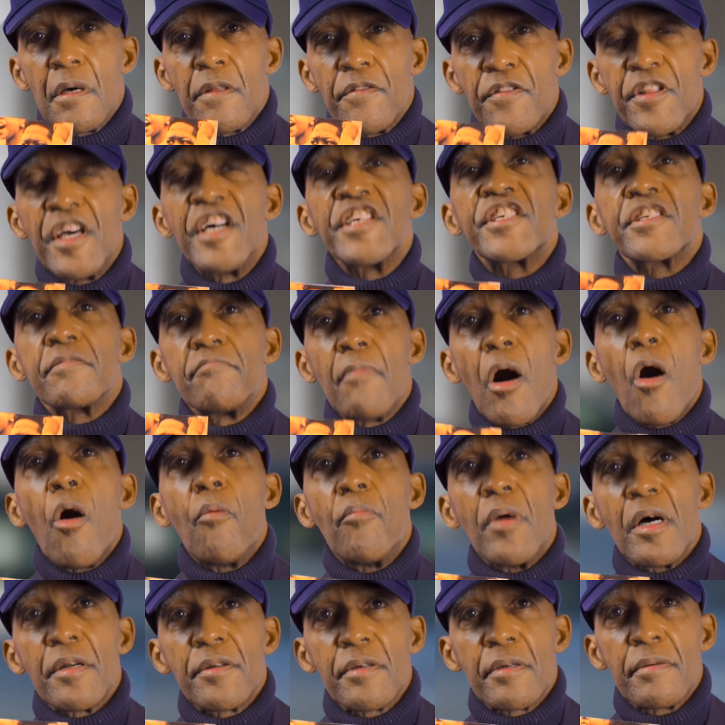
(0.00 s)
this
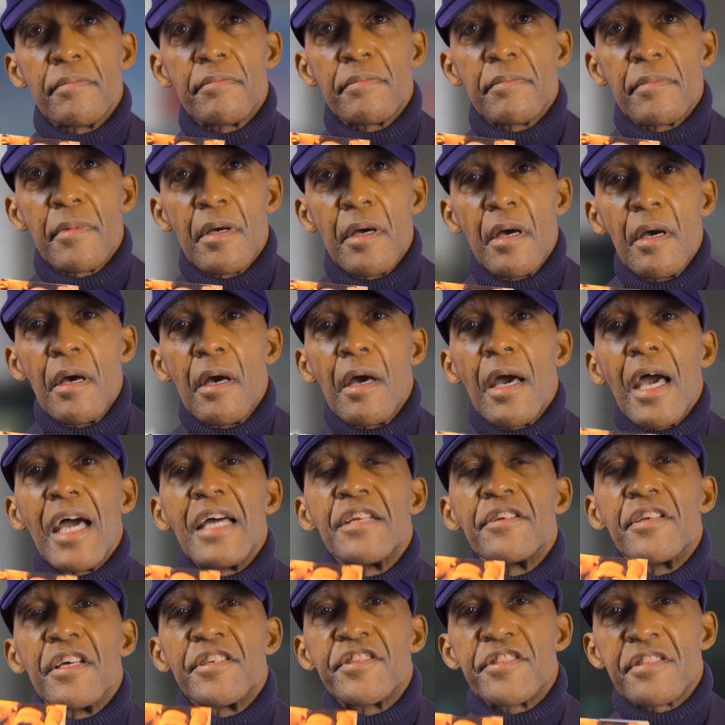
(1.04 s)
moment
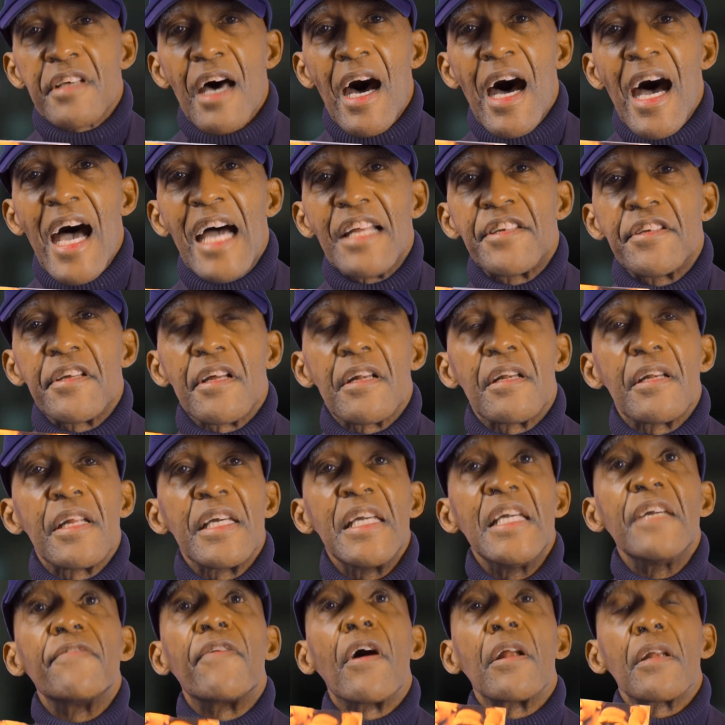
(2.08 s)
and decide to
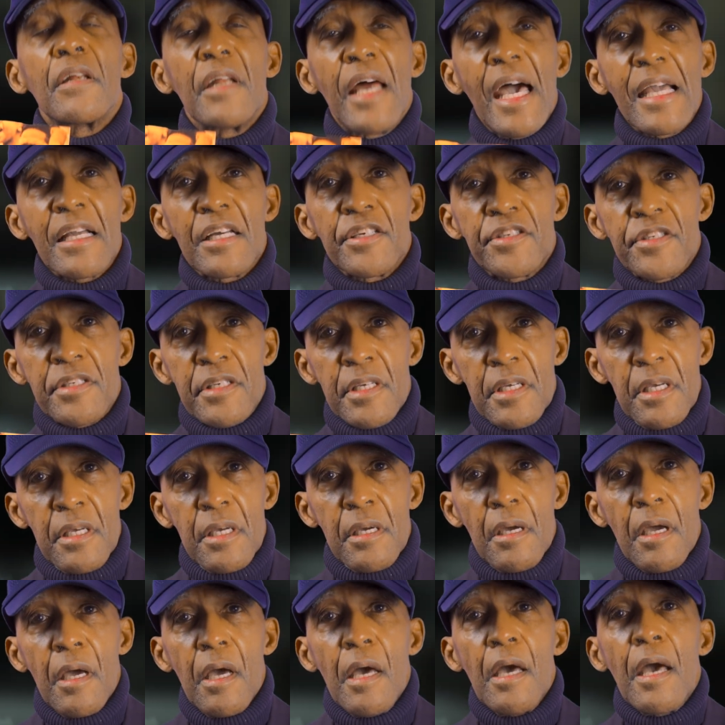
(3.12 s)
leave a
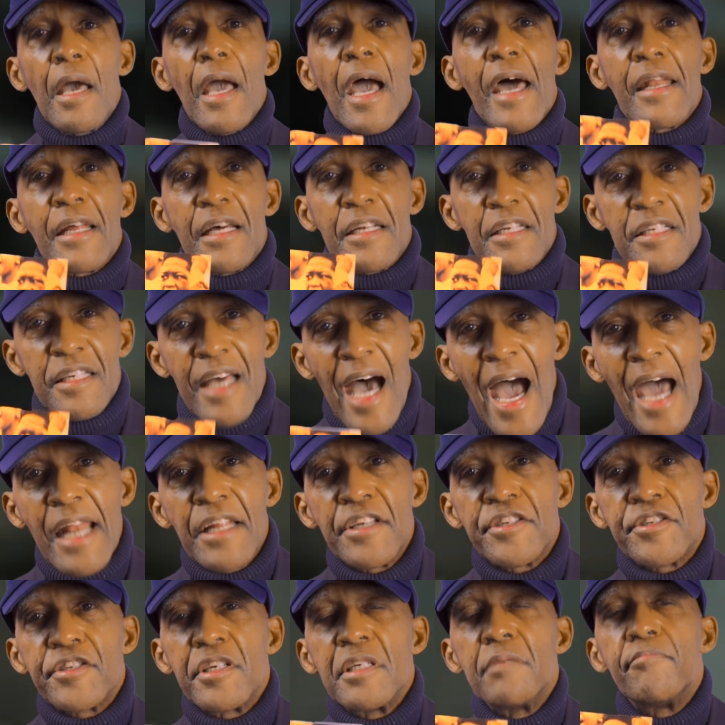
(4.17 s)
legacy and a
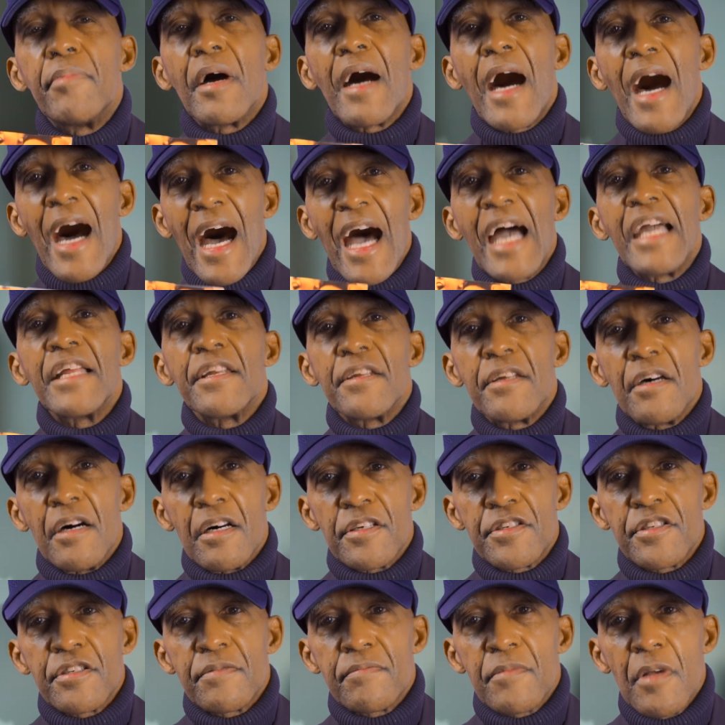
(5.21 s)
dynasty behind
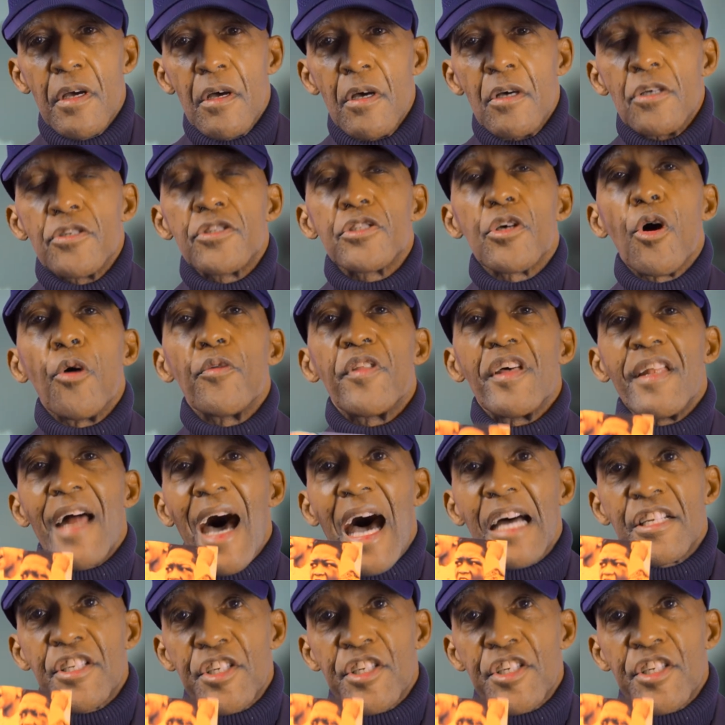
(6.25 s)
us so that our